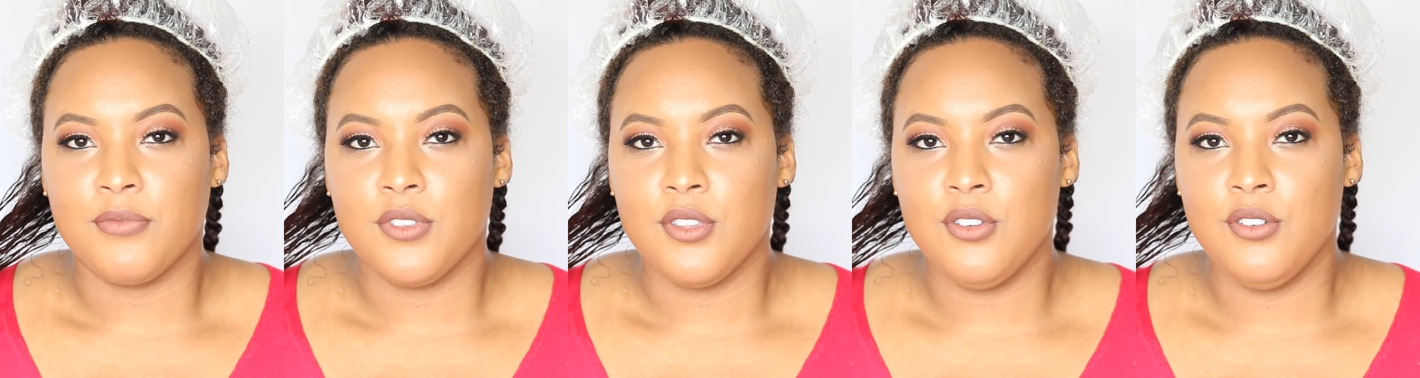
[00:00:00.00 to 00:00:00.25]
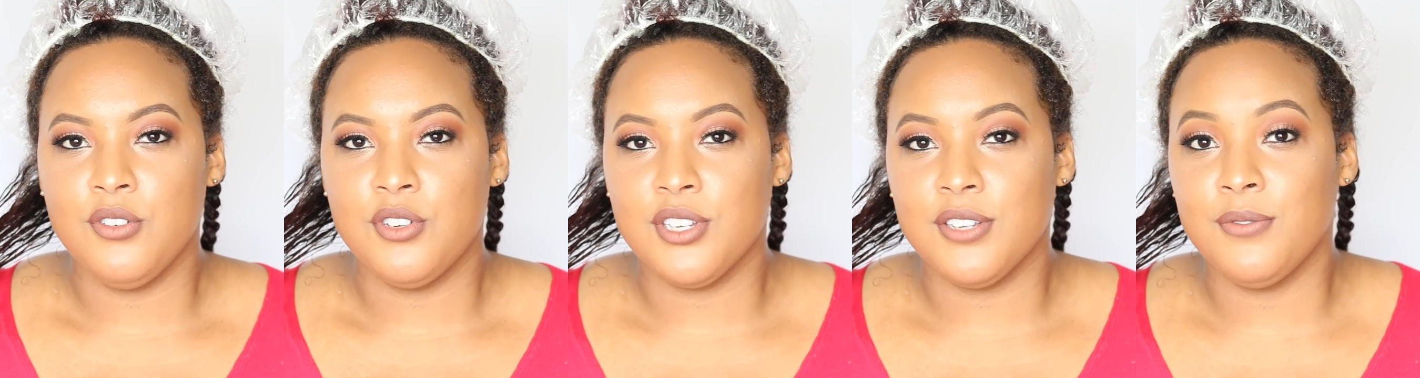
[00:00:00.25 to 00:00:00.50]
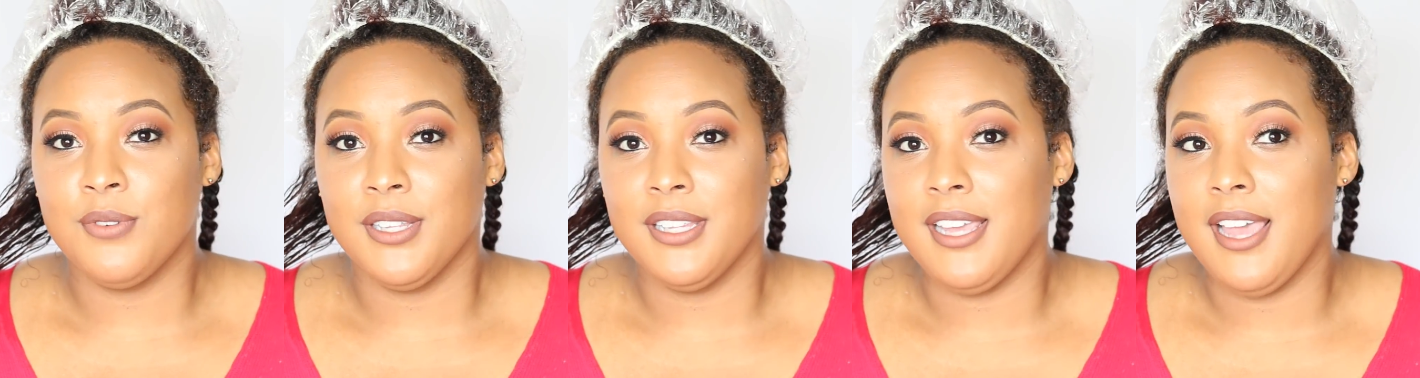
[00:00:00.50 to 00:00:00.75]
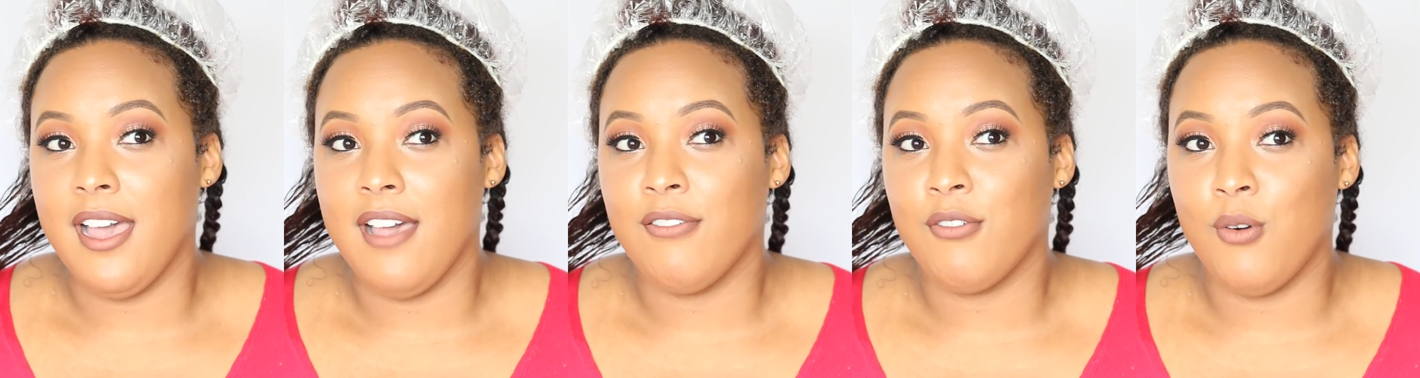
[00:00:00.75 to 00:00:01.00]
you should
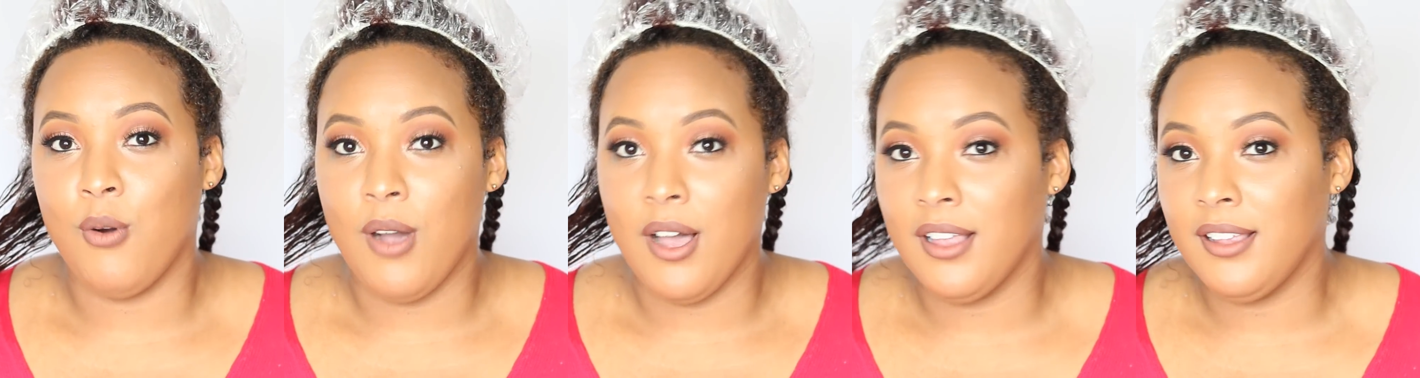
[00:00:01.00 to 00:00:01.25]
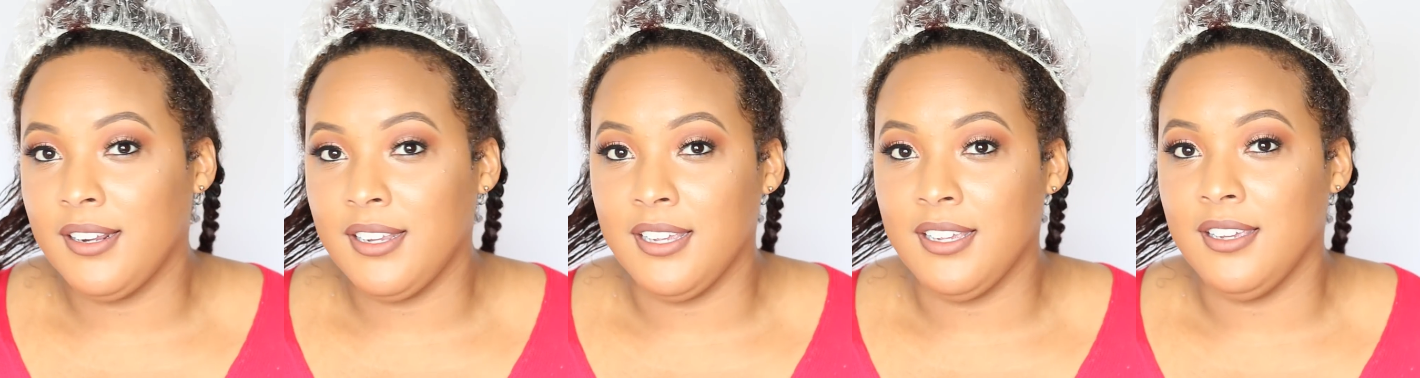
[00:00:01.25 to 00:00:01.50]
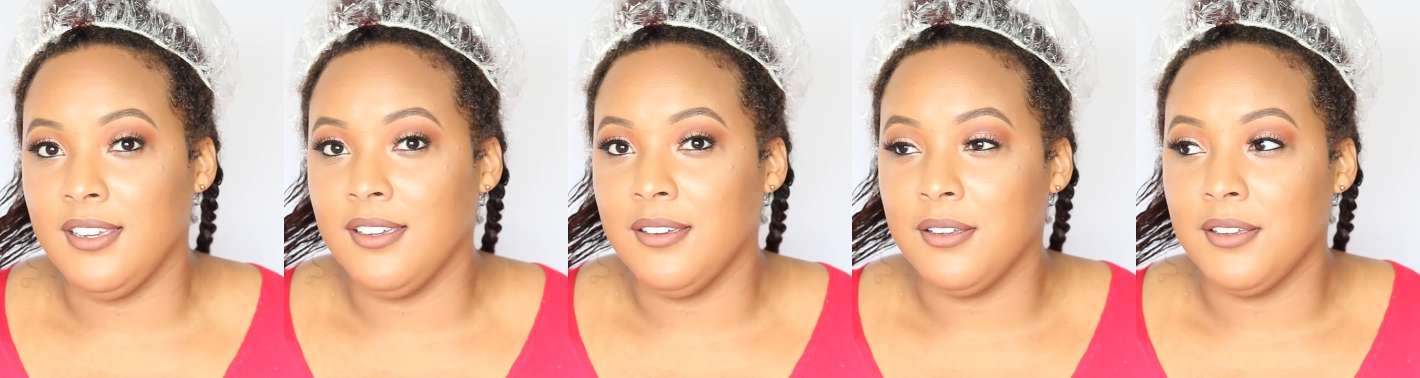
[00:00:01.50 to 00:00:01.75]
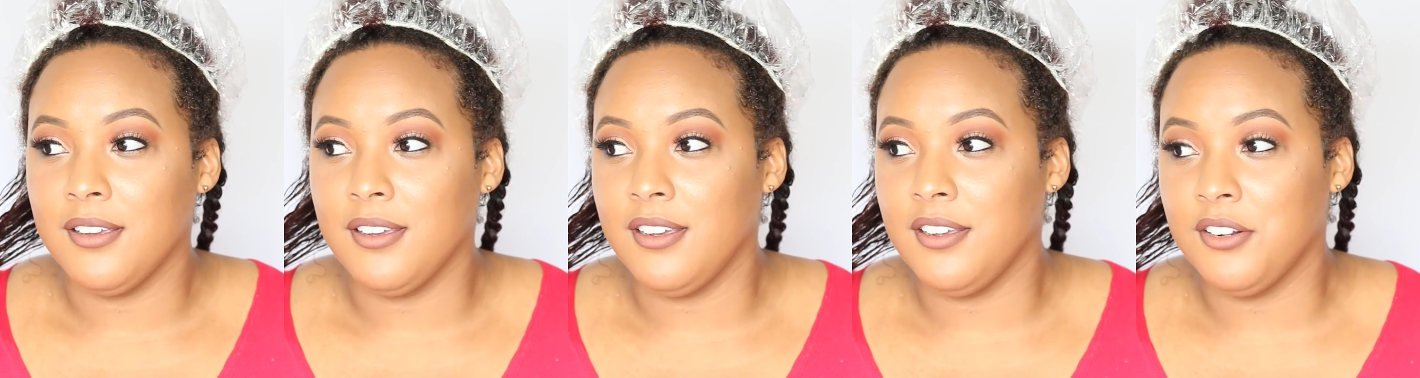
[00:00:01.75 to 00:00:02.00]
really have quality
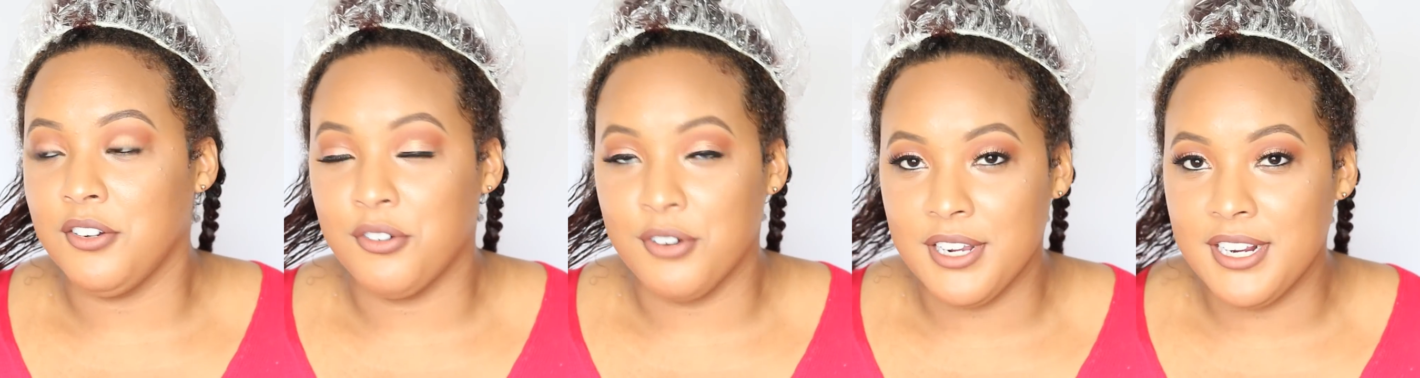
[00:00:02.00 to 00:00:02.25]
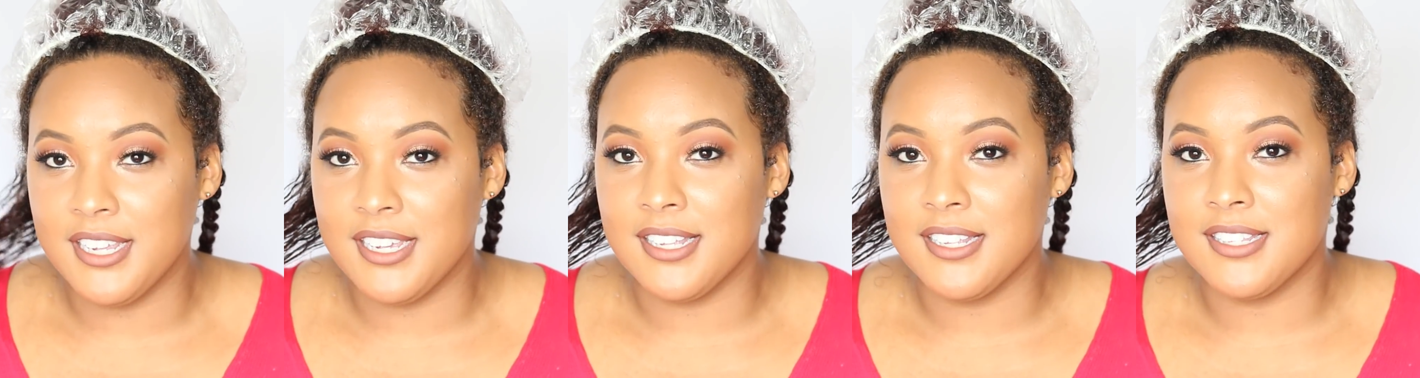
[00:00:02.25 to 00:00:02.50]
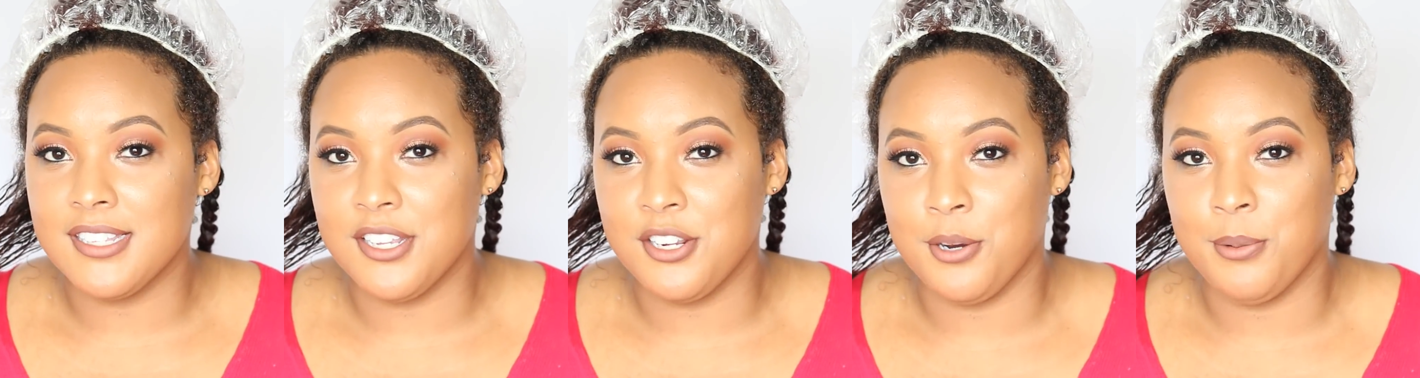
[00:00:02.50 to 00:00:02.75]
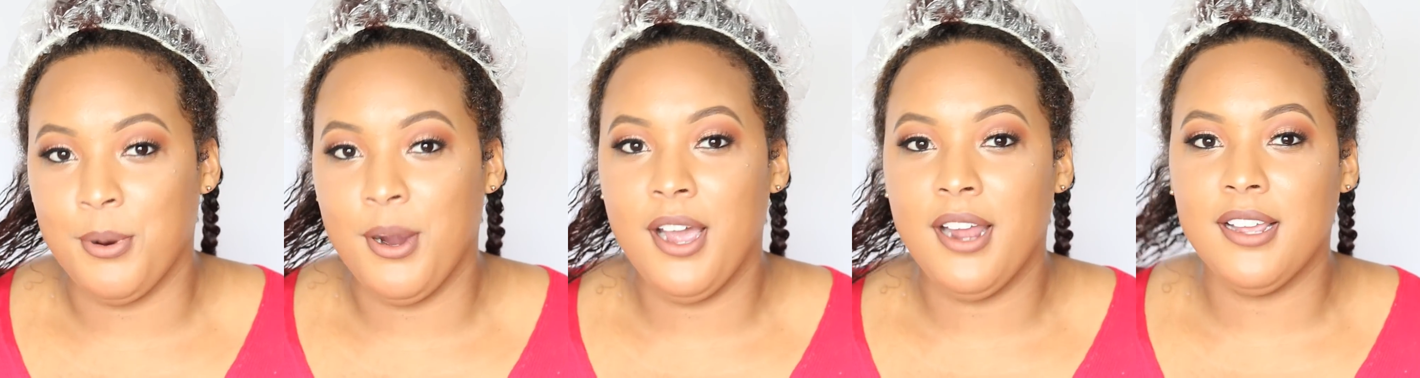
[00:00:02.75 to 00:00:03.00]
ingredients in
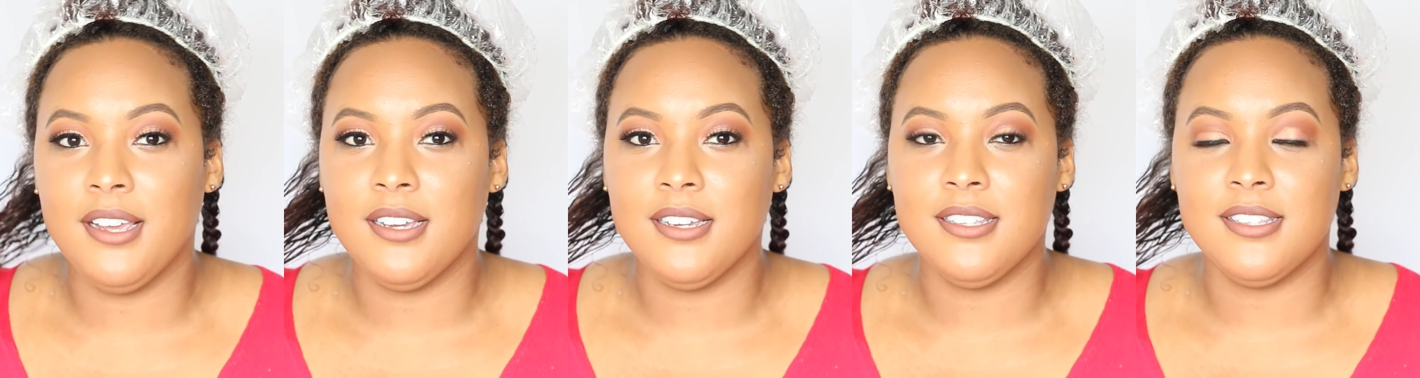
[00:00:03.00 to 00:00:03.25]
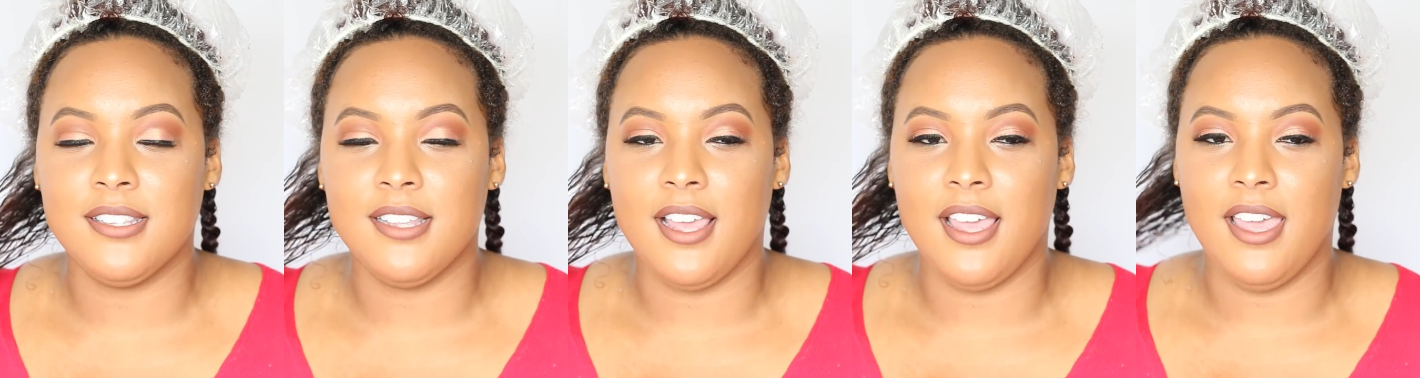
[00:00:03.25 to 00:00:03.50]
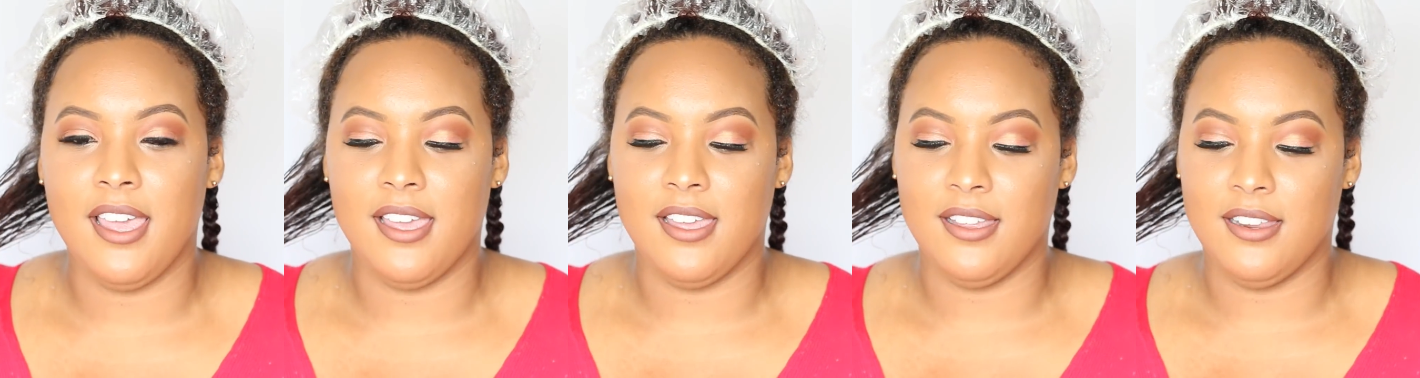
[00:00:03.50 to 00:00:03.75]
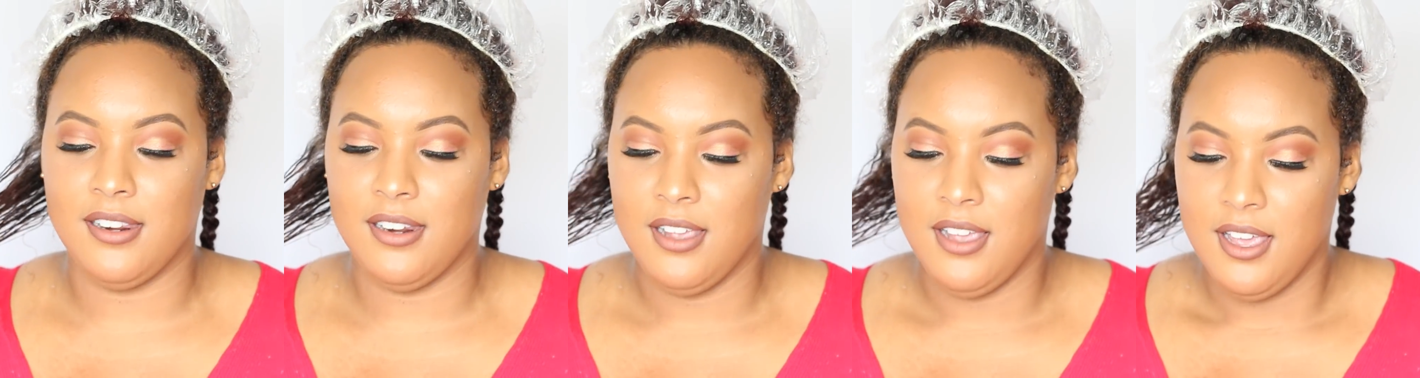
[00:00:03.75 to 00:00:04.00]
your products,
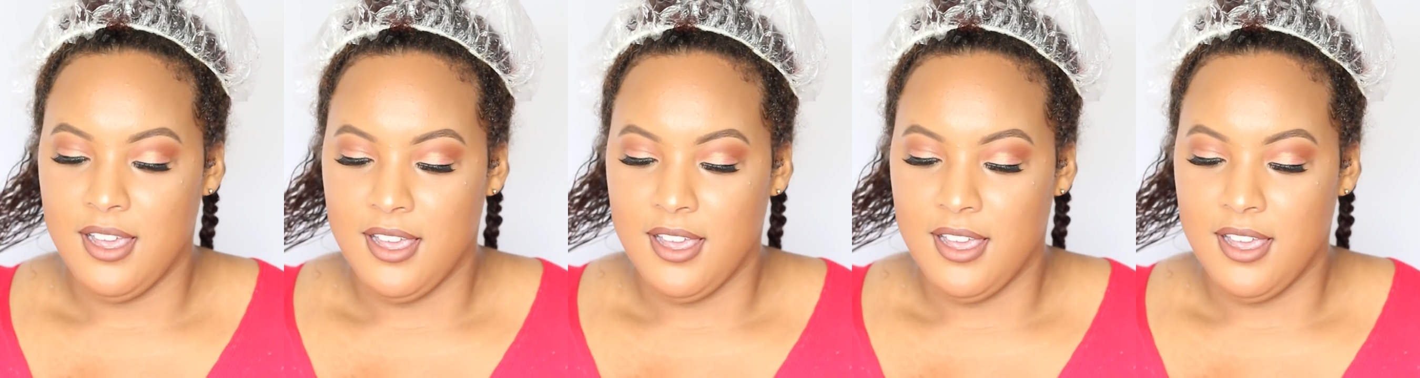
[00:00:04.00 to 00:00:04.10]
and